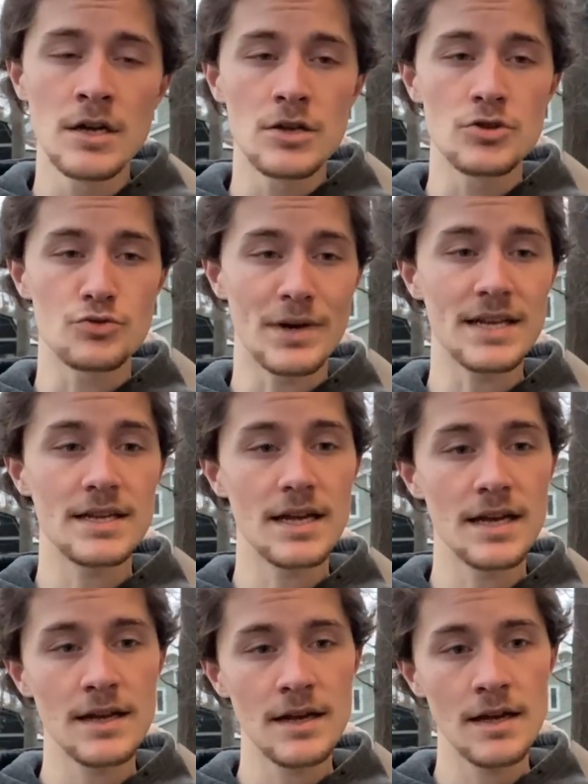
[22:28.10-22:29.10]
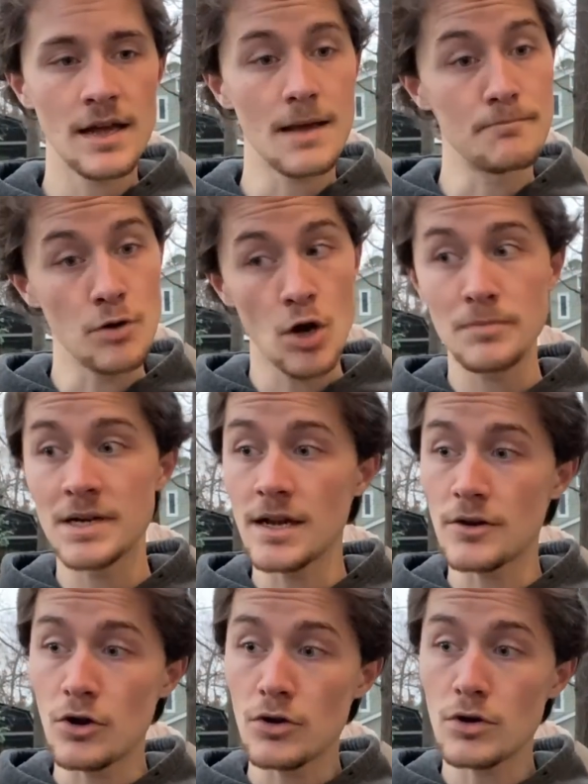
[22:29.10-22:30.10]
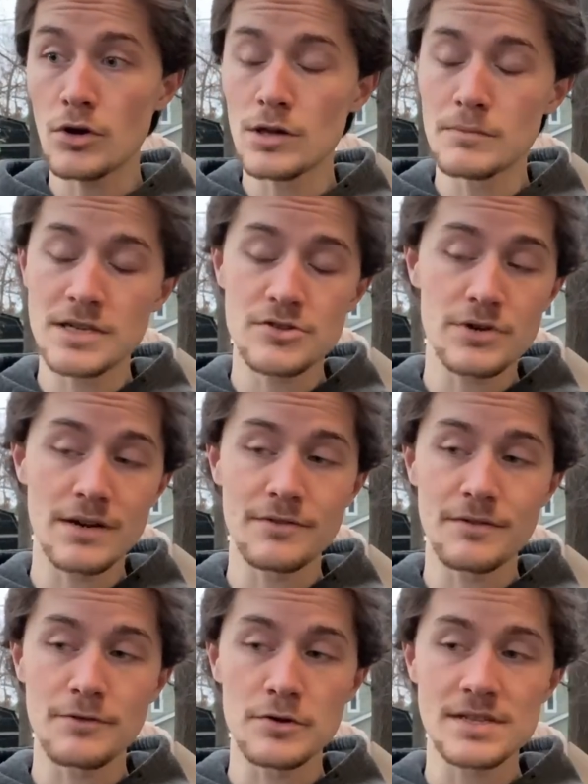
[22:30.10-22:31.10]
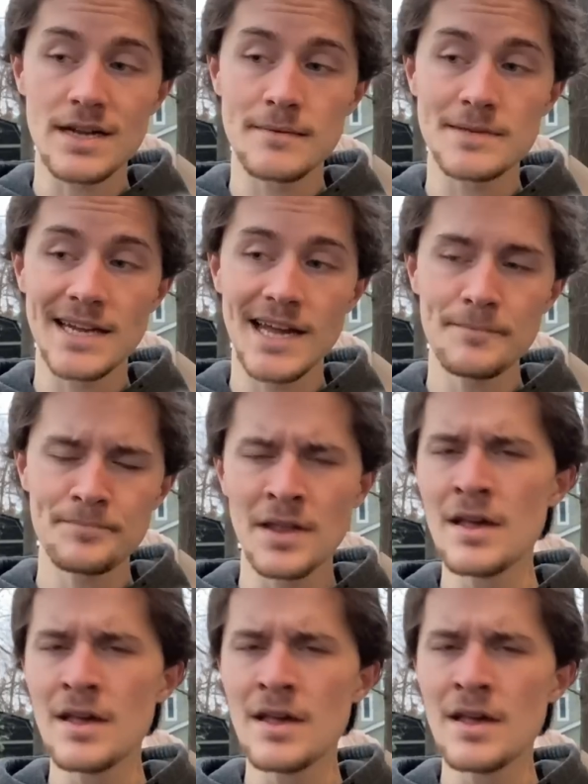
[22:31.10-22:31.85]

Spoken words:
drinking a bourbon and Coca-Cola mixed drink for the first time today,